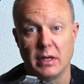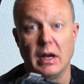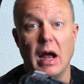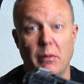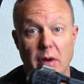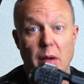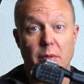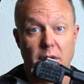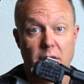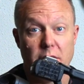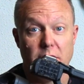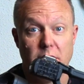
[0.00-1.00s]
what I would
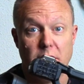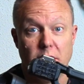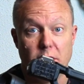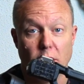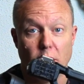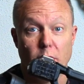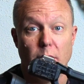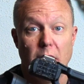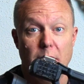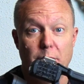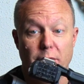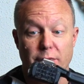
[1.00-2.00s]
term
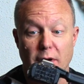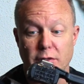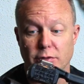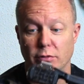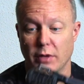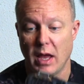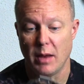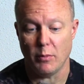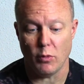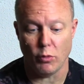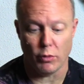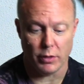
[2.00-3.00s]
a professional
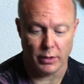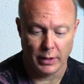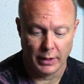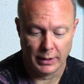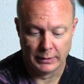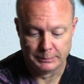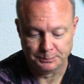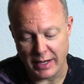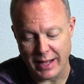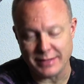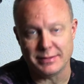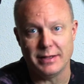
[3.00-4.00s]
camcorder. It
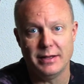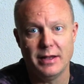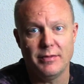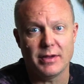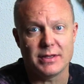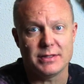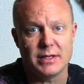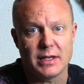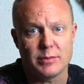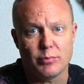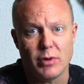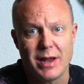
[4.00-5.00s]
has the
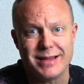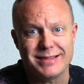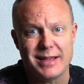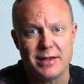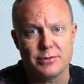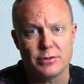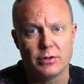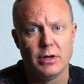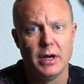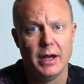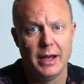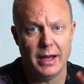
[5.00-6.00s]
VIXIA processor,
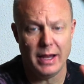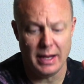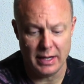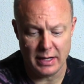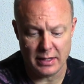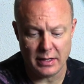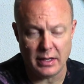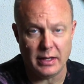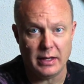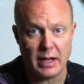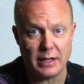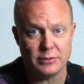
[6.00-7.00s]
and
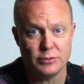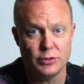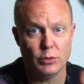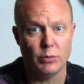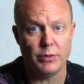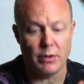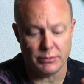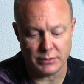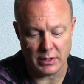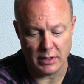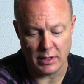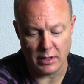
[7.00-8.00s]
it has two of those
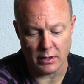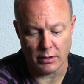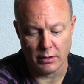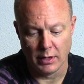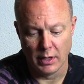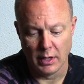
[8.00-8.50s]
in here,